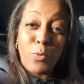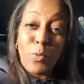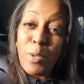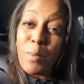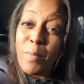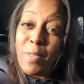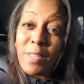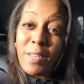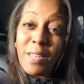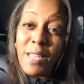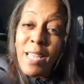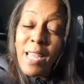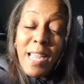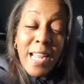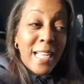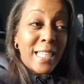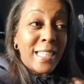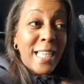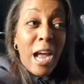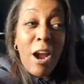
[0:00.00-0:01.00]
as women
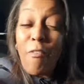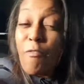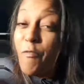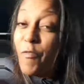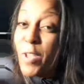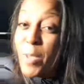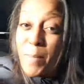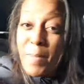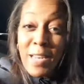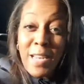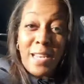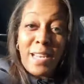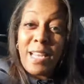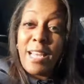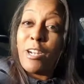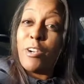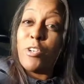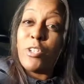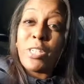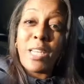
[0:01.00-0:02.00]
is our feminine
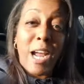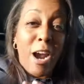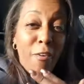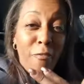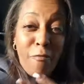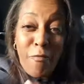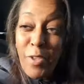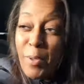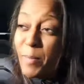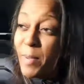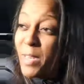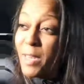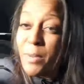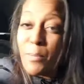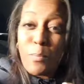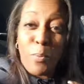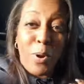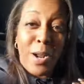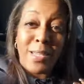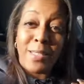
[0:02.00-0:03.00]
energy, our
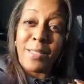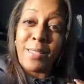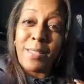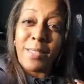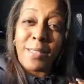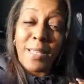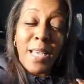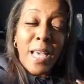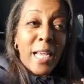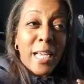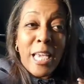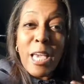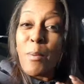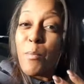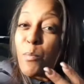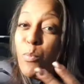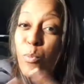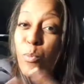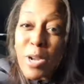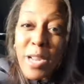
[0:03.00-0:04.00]
feminine presence
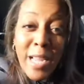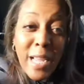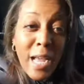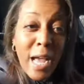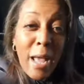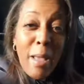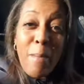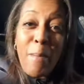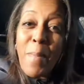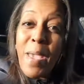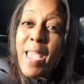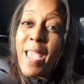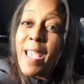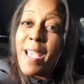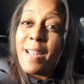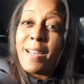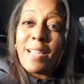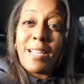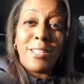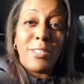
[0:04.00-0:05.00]
can bring a
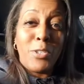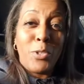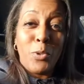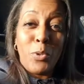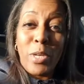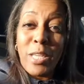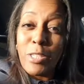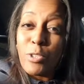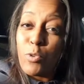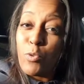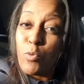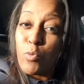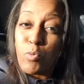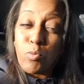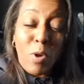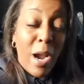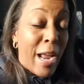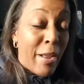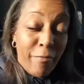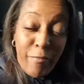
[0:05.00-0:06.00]
man into his
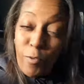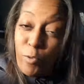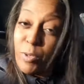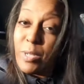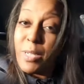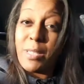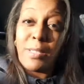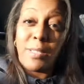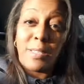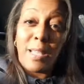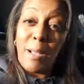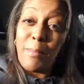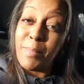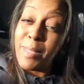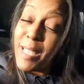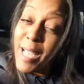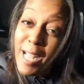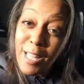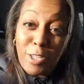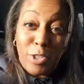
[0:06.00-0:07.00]
gratefulness.
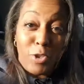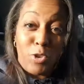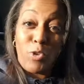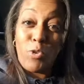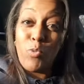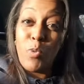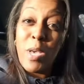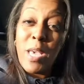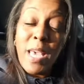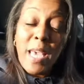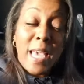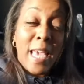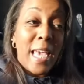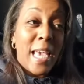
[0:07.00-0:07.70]
I'm telling you,